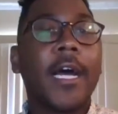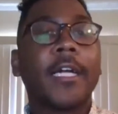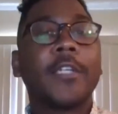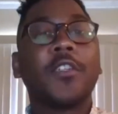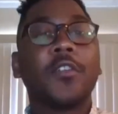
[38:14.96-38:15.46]

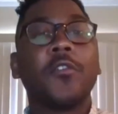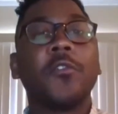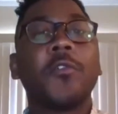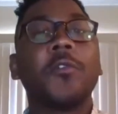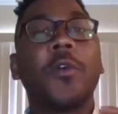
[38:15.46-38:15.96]

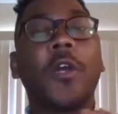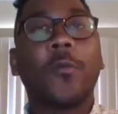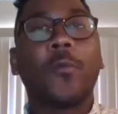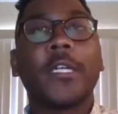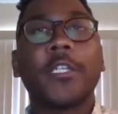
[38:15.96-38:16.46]
to
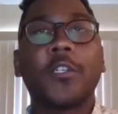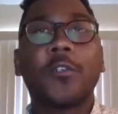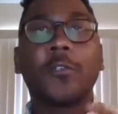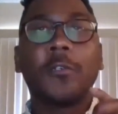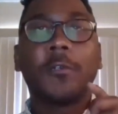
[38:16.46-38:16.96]

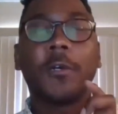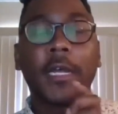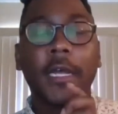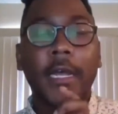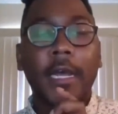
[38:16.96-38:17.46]
racial
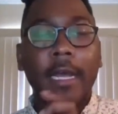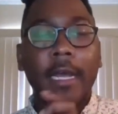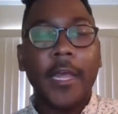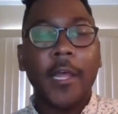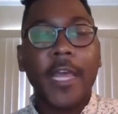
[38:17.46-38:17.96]

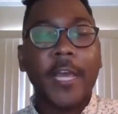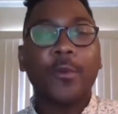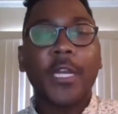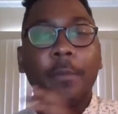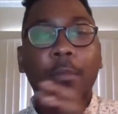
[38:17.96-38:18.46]
health
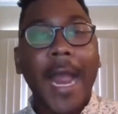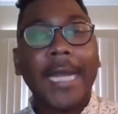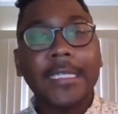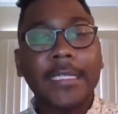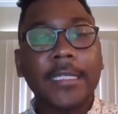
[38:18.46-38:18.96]
equity
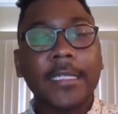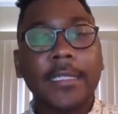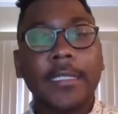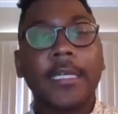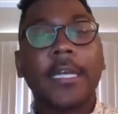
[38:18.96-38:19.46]

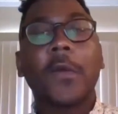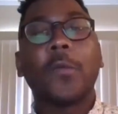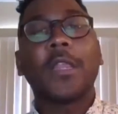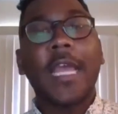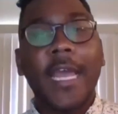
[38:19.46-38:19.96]
practices
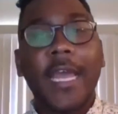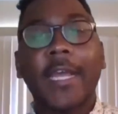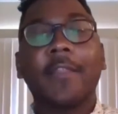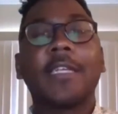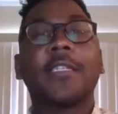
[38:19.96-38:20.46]

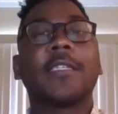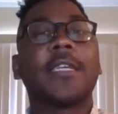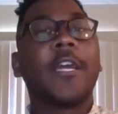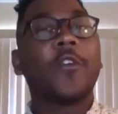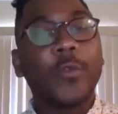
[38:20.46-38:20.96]
within this
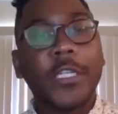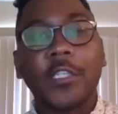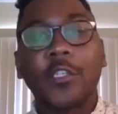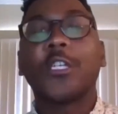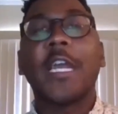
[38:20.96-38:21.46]

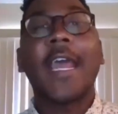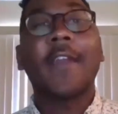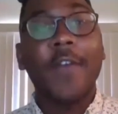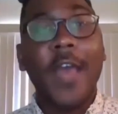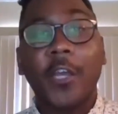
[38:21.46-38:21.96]
research and
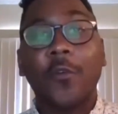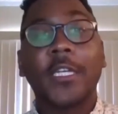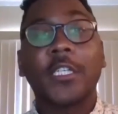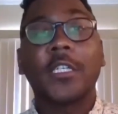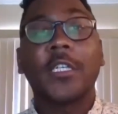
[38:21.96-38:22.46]

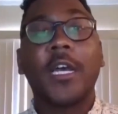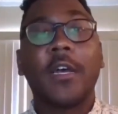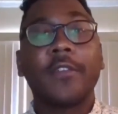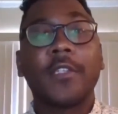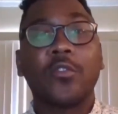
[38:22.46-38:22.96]
evaluation
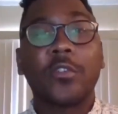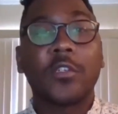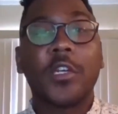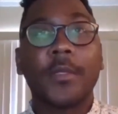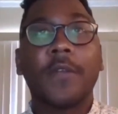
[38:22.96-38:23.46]
of social
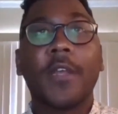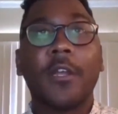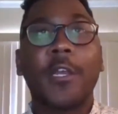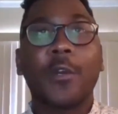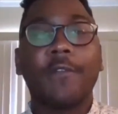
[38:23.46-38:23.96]
determinants of
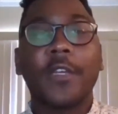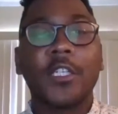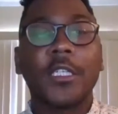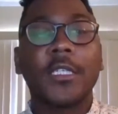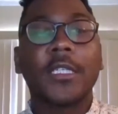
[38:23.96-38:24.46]
health
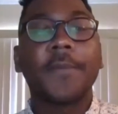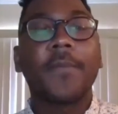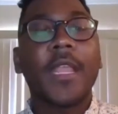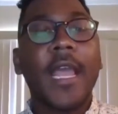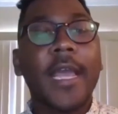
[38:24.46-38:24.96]
interventions.
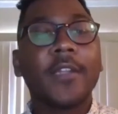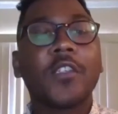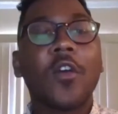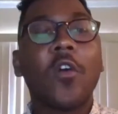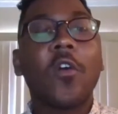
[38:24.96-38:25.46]
And
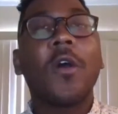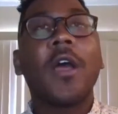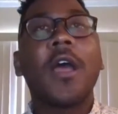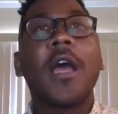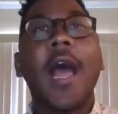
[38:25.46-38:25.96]
so
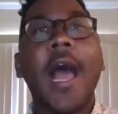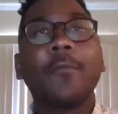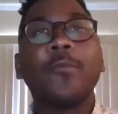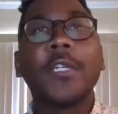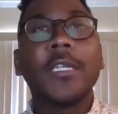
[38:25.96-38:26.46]

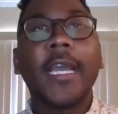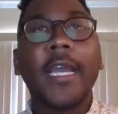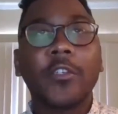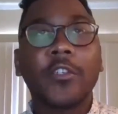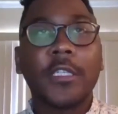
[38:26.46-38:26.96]
I'm really
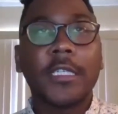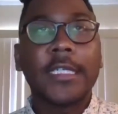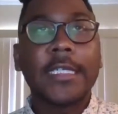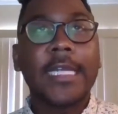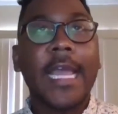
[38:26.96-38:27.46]

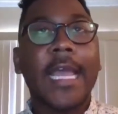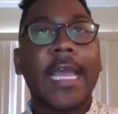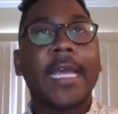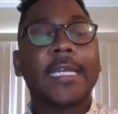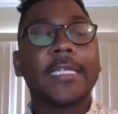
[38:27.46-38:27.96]
interested
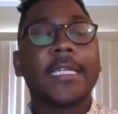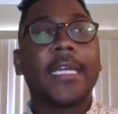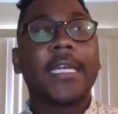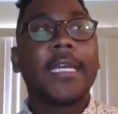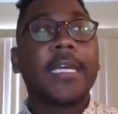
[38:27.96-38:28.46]
in
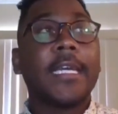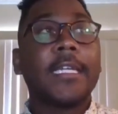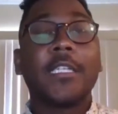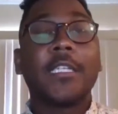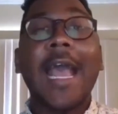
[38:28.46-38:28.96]

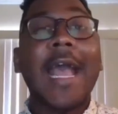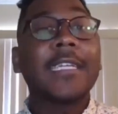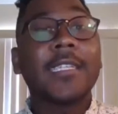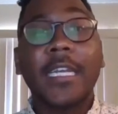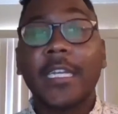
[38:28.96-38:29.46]
just
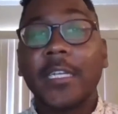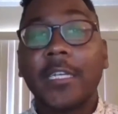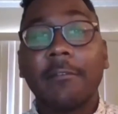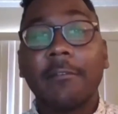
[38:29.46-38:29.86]
asking,